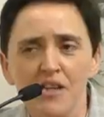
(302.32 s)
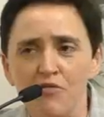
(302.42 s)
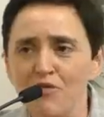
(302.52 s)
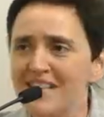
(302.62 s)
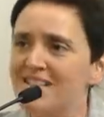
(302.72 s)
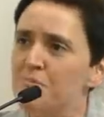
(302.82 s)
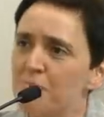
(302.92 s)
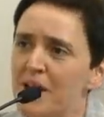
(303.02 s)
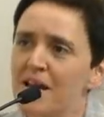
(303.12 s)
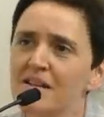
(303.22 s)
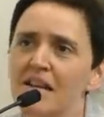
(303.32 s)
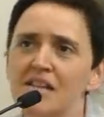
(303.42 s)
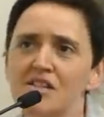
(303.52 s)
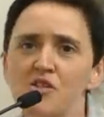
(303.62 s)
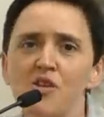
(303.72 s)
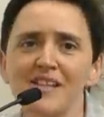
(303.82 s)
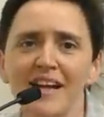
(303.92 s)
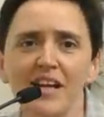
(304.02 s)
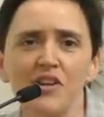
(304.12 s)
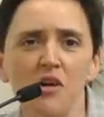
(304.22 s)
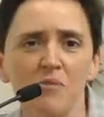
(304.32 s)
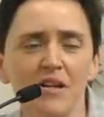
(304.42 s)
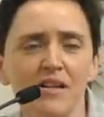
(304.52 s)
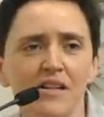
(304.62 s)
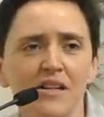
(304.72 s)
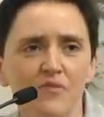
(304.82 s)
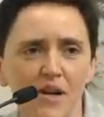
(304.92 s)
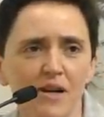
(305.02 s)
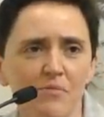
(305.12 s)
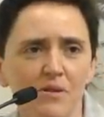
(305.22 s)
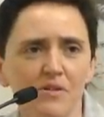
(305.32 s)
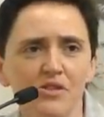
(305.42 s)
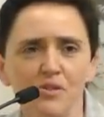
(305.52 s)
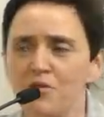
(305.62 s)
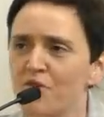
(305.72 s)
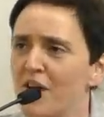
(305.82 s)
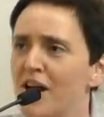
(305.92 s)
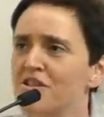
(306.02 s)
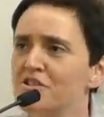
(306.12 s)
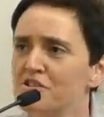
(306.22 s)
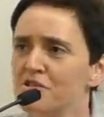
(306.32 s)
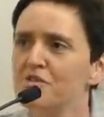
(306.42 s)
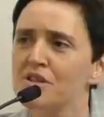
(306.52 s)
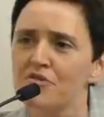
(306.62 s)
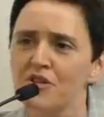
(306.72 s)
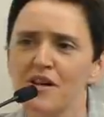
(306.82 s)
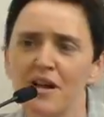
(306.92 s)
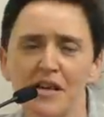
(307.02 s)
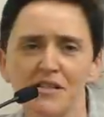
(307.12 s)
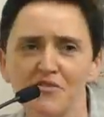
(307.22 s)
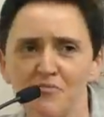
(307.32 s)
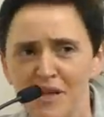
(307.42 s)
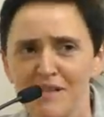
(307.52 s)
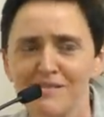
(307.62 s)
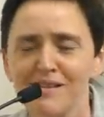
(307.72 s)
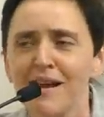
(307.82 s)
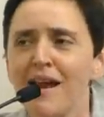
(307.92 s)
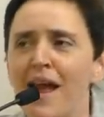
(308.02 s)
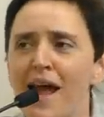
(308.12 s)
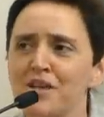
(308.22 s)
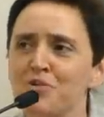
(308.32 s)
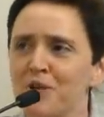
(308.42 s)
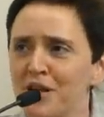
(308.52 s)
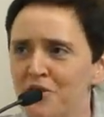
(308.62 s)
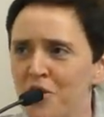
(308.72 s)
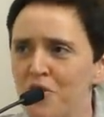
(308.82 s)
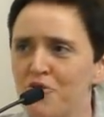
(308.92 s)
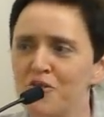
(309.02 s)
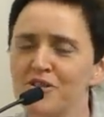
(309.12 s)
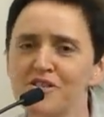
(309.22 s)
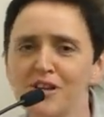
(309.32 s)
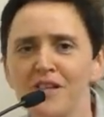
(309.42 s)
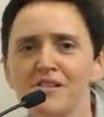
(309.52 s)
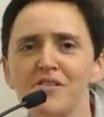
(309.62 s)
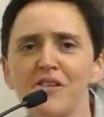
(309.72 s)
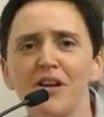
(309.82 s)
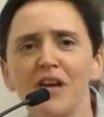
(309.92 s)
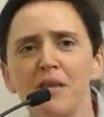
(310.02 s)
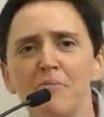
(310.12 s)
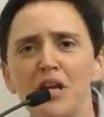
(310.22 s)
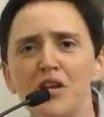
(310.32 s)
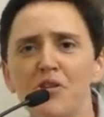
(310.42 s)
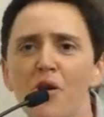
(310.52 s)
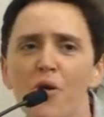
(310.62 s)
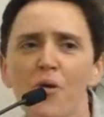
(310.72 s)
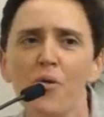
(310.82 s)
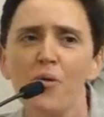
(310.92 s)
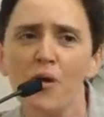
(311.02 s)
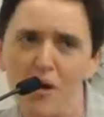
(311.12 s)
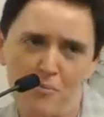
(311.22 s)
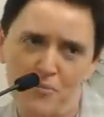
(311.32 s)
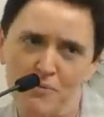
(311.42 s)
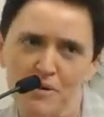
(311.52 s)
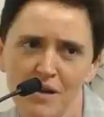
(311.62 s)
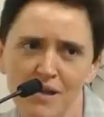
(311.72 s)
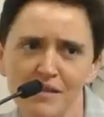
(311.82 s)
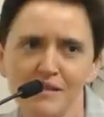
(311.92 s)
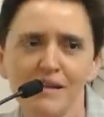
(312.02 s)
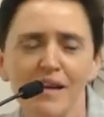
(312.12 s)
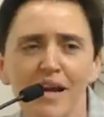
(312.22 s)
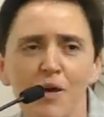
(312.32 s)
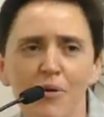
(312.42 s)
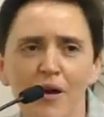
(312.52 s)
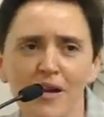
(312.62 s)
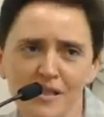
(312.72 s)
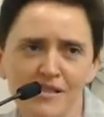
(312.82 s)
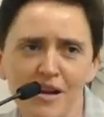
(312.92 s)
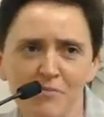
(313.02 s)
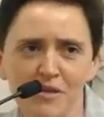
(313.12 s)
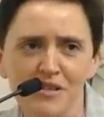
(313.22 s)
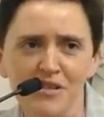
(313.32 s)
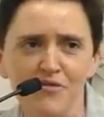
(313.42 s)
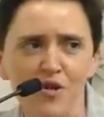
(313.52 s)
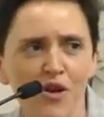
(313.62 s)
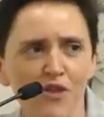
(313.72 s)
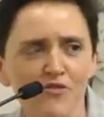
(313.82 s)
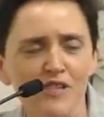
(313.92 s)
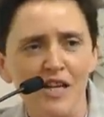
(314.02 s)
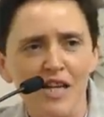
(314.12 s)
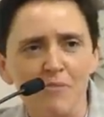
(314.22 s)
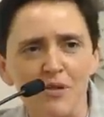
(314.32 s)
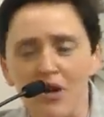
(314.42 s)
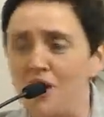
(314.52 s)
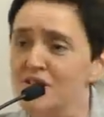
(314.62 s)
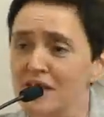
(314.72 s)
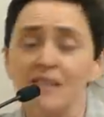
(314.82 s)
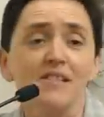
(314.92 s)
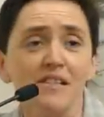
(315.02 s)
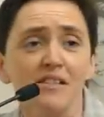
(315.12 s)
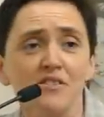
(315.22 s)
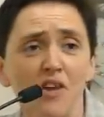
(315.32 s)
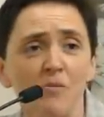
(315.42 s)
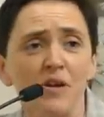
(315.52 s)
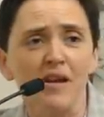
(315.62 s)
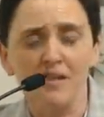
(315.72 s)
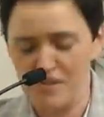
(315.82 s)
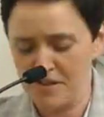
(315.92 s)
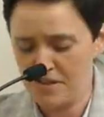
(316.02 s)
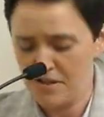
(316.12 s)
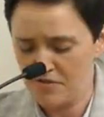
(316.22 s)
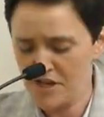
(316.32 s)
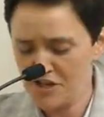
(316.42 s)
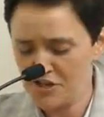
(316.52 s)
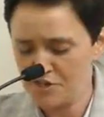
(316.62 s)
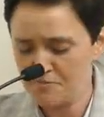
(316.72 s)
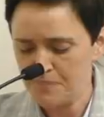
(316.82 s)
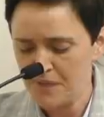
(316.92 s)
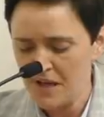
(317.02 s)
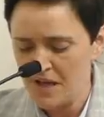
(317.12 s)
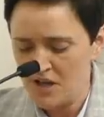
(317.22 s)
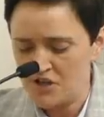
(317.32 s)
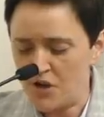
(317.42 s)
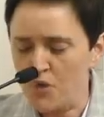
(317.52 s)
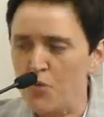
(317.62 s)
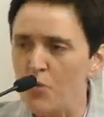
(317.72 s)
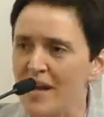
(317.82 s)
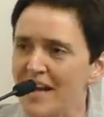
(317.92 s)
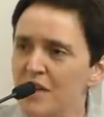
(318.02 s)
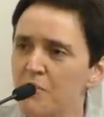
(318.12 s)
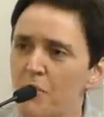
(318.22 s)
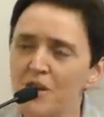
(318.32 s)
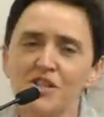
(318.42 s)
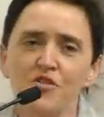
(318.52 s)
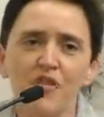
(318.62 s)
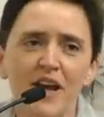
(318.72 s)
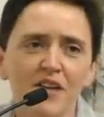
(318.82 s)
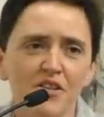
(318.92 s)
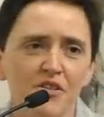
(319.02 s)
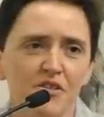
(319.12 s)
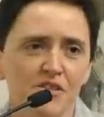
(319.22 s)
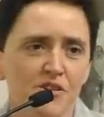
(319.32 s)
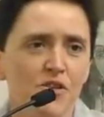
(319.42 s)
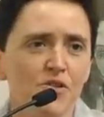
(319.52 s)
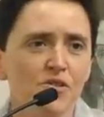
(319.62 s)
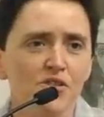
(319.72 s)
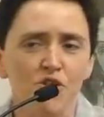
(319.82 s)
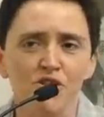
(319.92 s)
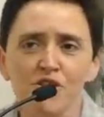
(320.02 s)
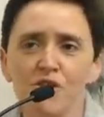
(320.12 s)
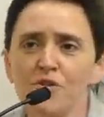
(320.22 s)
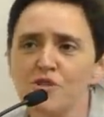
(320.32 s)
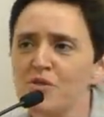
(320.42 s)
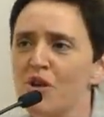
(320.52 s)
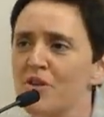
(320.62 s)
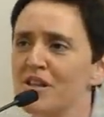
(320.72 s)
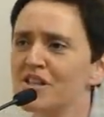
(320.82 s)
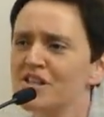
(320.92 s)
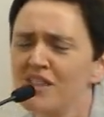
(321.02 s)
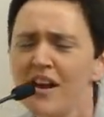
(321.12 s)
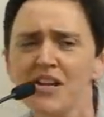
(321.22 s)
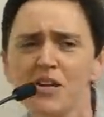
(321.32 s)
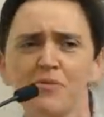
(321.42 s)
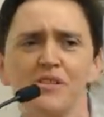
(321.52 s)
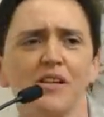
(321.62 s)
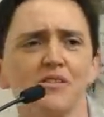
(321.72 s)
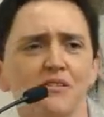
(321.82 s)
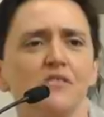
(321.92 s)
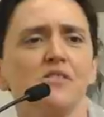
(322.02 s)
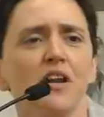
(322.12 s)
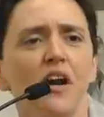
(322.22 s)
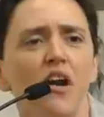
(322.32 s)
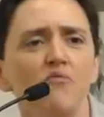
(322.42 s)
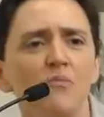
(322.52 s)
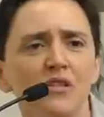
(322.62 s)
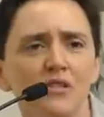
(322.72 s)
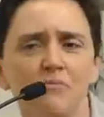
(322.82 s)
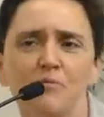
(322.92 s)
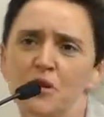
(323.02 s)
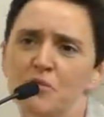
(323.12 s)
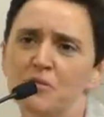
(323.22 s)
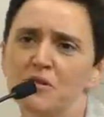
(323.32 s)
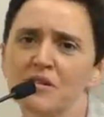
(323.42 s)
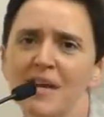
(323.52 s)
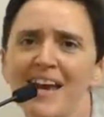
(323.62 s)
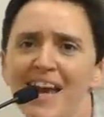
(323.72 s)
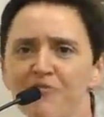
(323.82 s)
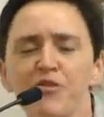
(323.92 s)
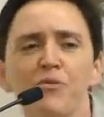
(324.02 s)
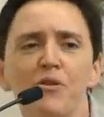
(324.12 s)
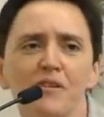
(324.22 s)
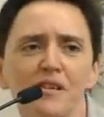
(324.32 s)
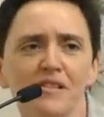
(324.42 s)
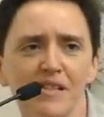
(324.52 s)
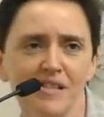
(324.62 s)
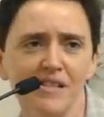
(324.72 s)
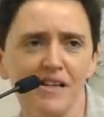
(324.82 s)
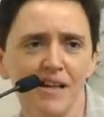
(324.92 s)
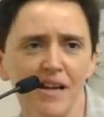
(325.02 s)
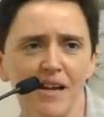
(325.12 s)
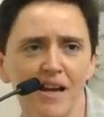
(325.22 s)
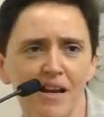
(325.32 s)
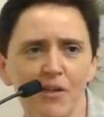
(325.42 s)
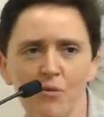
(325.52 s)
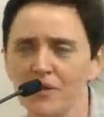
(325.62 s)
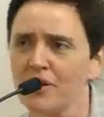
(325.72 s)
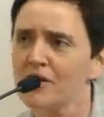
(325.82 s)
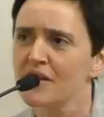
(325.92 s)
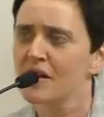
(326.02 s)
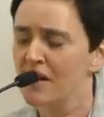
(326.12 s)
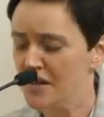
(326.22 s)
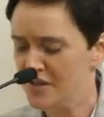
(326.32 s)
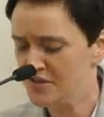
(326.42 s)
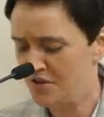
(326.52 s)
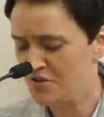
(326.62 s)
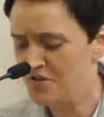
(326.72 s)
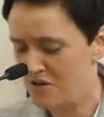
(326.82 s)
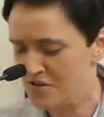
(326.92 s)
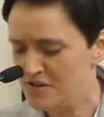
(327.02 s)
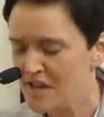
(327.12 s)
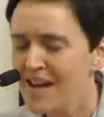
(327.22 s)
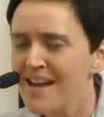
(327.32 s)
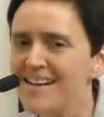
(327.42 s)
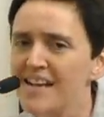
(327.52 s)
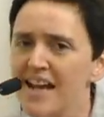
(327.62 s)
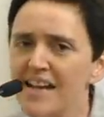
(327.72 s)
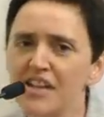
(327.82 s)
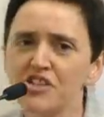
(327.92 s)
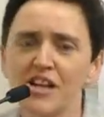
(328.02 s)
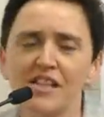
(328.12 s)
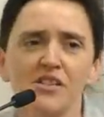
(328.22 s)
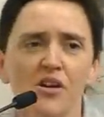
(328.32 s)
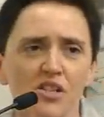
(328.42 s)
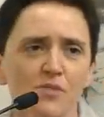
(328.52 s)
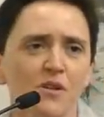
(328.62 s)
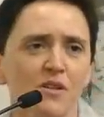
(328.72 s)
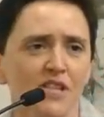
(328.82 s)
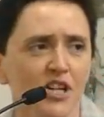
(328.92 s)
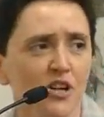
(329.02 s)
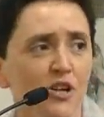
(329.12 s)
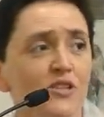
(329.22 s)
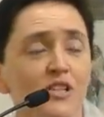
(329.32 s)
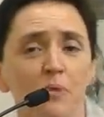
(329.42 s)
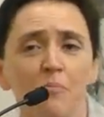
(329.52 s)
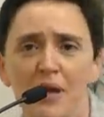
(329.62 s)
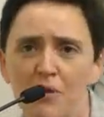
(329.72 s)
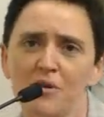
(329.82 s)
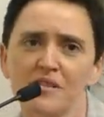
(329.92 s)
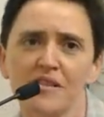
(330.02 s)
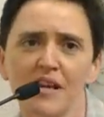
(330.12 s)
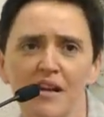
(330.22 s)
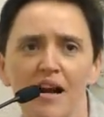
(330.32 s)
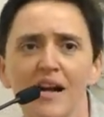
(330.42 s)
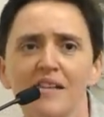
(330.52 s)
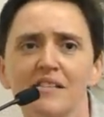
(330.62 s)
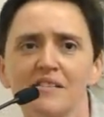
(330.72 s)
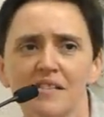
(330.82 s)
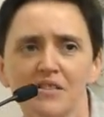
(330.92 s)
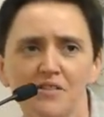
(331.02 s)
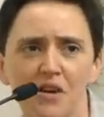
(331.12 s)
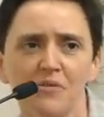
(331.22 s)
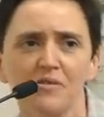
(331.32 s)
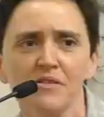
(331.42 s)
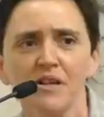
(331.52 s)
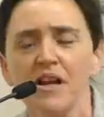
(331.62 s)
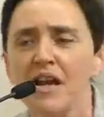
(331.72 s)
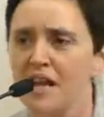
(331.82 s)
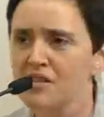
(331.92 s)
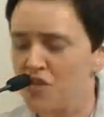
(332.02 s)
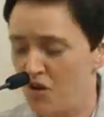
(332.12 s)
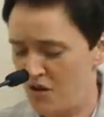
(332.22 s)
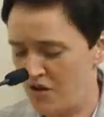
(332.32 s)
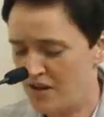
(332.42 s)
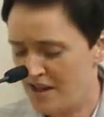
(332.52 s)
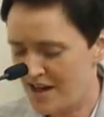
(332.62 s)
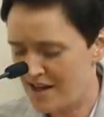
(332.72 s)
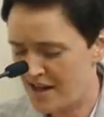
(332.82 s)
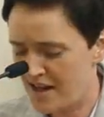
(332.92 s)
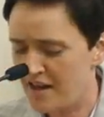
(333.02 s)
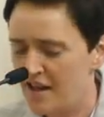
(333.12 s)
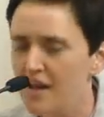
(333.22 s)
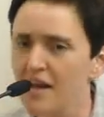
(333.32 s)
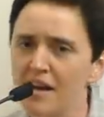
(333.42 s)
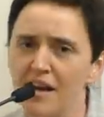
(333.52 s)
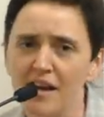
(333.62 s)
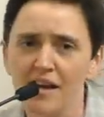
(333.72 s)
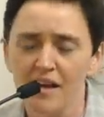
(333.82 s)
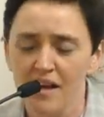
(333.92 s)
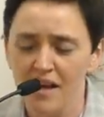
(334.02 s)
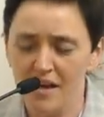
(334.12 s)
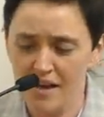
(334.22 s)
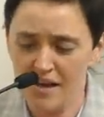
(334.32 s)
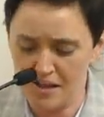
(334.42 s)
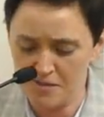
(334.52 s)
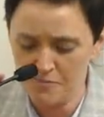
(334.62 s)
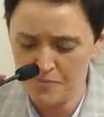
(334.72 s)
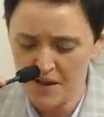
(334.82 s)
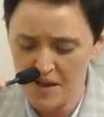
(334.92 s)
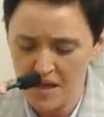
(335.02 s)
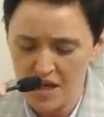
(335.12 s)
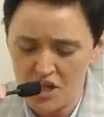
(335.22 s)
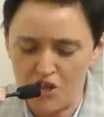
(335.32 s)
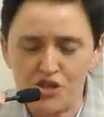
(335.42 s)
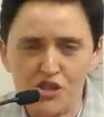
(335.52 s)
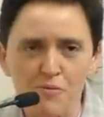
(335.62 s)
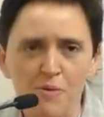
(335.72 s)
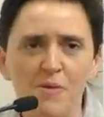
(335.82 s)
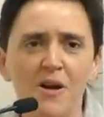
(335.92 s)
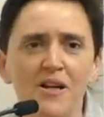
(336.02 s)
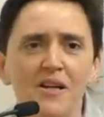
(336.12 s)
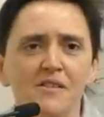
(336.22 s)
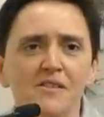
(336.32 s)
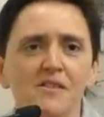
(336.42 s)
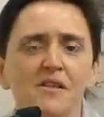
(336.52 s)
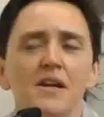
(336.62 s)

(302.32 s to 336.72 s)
The reason being that it's not economically viable to provide two different kinds of meat, and we know for certain there can be no compromise where Islam is involved, because it is a dominating religion. So in multi-faith schools, or schools with only a tiny percentage of Muslim pupils, everyone is eating halal, whether they like it or not. In NHS hospitals, including the big ones like Guy's and St. Thomas, it's all halal, halal, halal. Your supermarket